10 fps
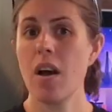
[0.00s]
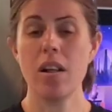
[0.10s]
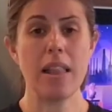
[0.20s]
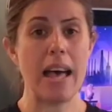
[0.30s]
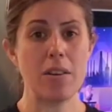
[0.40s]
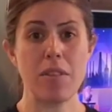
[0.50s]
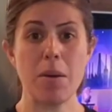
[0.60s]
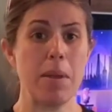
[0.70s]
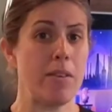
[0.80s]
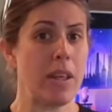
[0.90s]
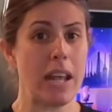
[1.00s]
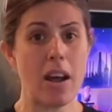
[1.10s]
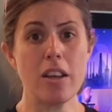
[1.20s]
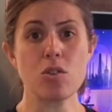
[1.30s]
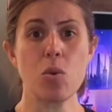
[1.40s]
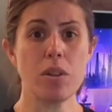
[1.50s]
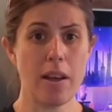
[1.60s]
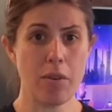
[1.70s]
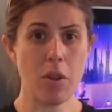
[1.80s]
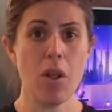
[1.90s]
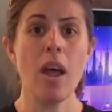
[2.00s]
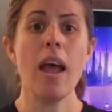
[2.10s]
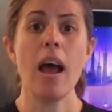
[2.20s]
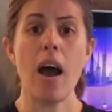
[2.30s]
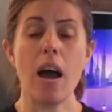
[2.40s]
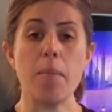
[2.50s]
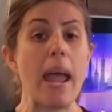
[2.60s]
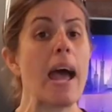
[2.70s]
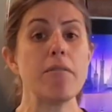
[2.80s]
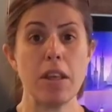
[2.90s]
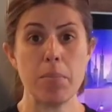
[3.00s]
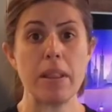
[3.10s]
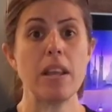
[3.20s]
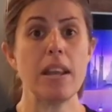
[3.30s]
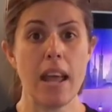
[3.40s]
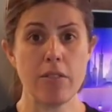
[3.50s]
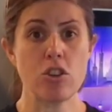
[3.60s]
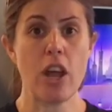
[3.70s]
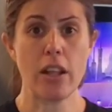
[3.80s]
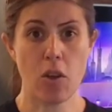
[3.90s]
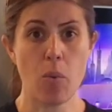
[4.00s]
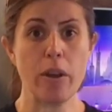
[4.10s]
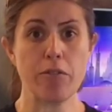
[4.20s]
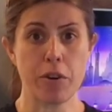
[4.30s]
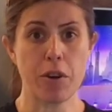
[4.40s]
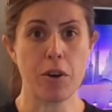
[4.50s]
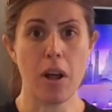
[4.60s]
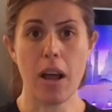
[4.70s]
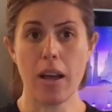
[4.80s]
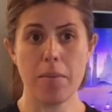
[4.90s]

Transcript: A lot of them, even at high school level, have the ability to have your child go in for